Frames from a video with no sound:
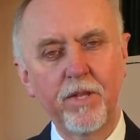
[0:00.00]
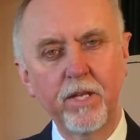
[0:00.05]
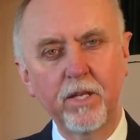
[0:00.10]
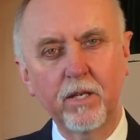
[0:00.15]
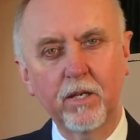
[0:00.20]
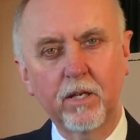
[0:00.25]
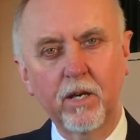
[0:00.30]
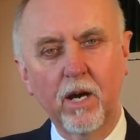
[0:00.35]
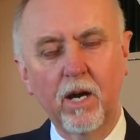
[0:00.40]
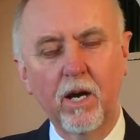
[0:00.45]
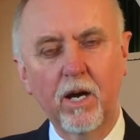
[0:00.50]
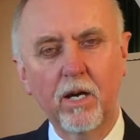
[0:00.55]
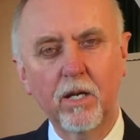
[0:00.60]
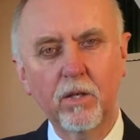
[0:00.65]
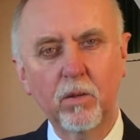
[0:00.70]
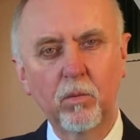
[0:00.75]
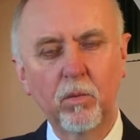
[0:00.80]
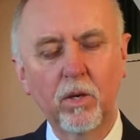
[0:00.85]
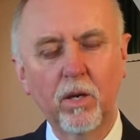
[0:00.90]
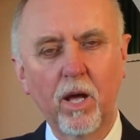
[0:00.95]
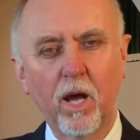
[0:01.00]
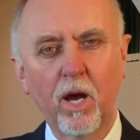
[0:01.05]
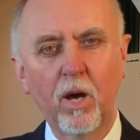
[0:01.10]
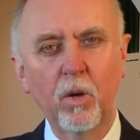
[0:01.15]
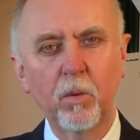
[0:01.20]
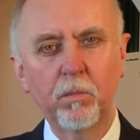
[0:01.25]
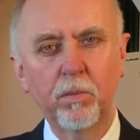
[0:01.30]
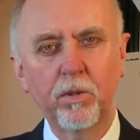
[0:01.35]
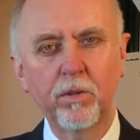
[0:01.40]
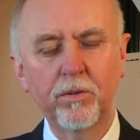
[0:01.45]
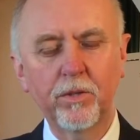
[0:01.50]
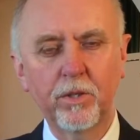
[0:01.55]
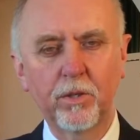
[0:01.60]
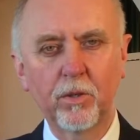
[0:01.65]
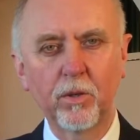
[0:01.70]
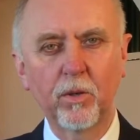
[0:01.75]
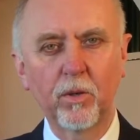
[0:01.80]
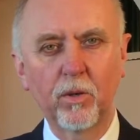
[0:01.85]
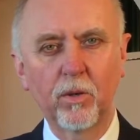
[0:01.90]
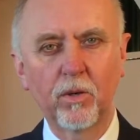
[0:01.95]
then God will open the
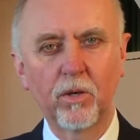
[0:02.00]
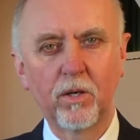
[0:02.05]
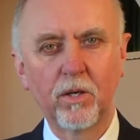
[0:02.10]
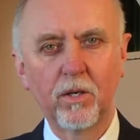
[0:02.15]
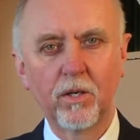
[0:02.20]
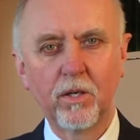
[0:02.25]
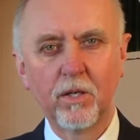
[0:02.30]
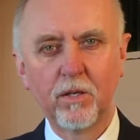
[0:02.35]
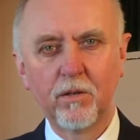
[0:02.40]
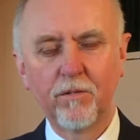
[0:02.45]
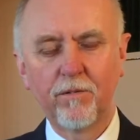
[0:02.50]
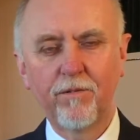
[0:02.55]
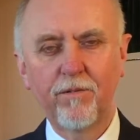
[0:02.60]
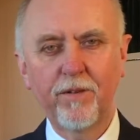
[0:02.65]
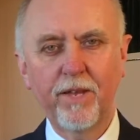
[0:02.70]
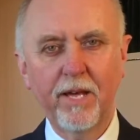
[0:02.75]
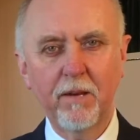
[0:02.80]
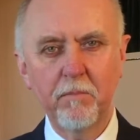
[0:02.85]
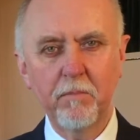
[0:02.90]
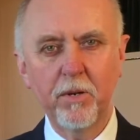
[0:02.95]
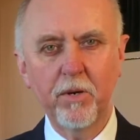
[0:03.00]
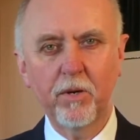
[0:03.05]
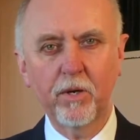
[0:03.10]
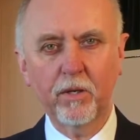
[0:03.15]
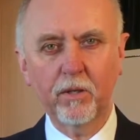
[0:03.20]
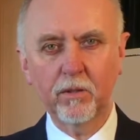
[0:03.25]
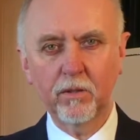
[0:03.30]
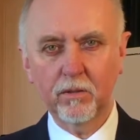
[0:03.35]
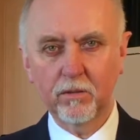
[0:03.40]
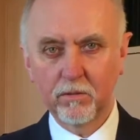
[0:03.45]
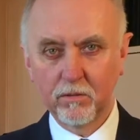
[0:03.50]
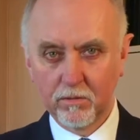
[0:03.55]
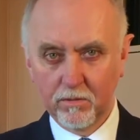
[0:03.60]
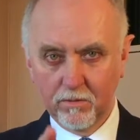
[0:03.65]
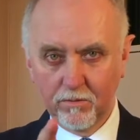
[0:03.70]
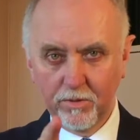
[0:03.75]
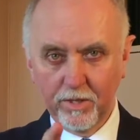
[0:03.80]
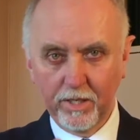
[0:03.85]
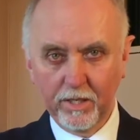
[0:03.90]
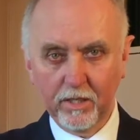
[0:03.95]
door for that miracle
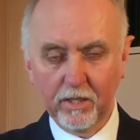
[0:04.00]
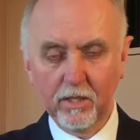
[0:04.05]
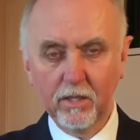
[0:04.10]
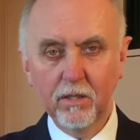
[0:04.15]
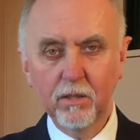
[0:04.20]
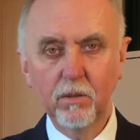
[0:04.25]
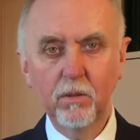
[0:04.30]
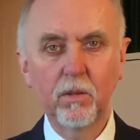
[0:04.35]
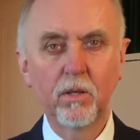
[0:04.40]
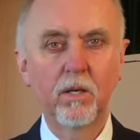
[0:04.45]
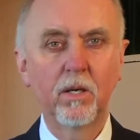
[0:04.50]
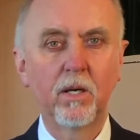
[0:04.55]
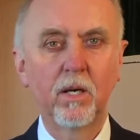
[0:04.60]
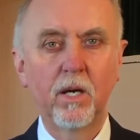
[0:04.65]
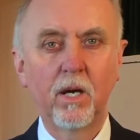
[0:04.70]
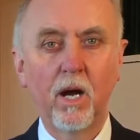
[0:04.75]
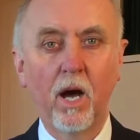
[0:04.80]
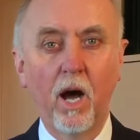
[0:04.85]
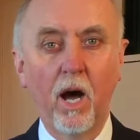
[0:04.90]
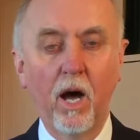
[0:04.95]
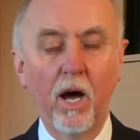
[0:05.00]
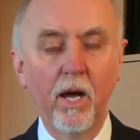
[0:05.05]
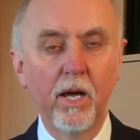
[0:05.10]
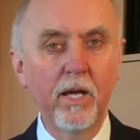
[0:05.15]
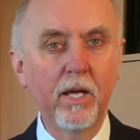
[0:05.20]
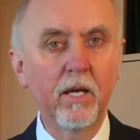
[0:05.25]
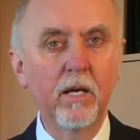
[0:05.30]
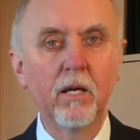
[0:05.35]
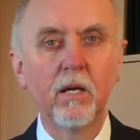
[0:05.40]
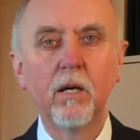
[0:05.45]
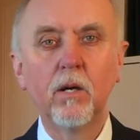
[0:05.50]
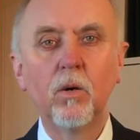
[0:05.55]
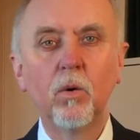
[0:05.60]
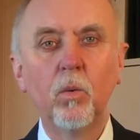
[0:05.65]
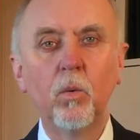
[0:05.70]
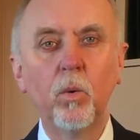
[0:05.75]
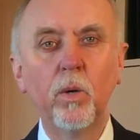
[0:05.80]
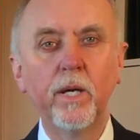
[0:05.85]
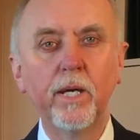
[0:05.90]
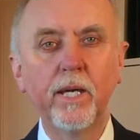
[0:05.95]
that you, I,
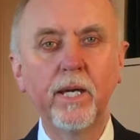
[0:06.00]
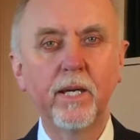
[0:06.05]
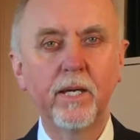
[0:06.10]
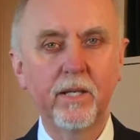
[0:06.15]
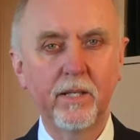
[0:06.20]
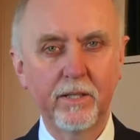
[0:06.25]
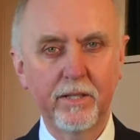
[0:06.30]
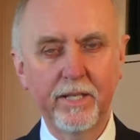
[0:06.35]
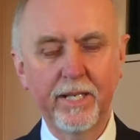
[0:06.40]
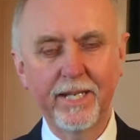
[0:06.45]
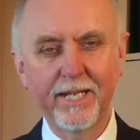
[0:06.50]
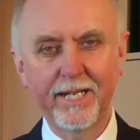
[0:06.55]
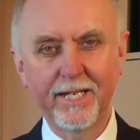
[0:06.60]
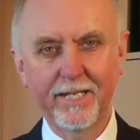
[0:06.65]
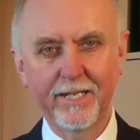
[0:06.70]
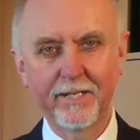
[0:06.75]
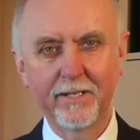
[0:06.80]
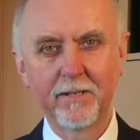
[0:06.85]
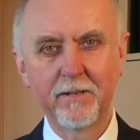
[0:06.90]
we need.